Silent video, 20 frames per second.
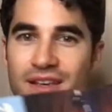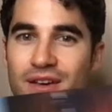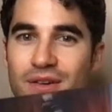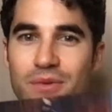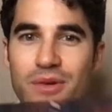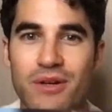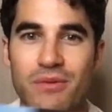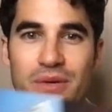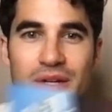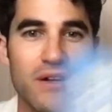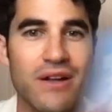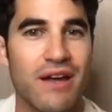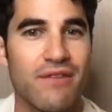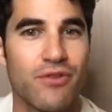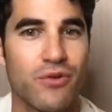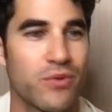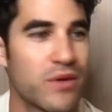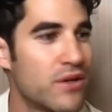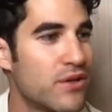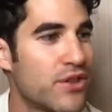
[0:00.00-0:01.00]
We don't have
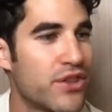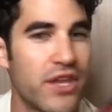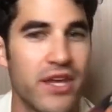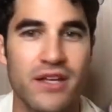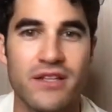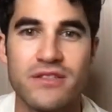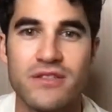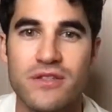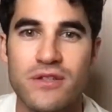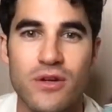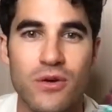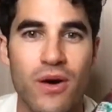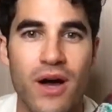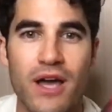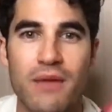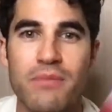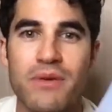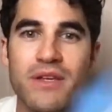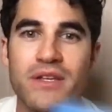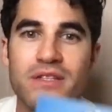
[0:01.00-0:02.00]
the real things. You know
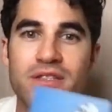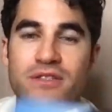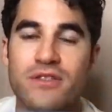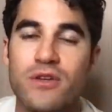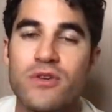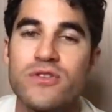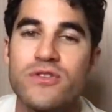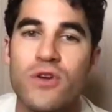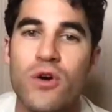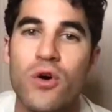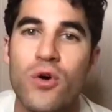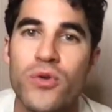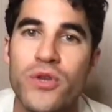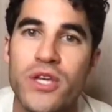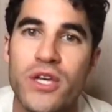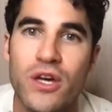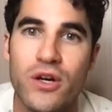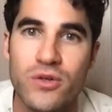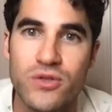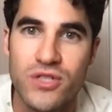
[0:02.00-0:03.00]
why? Because those
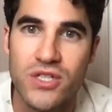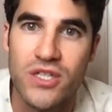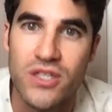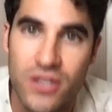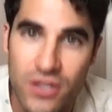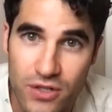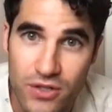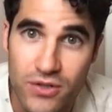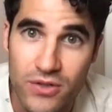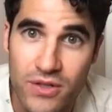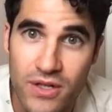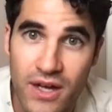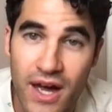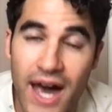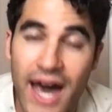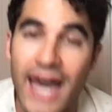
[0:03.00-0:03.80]
only go to you.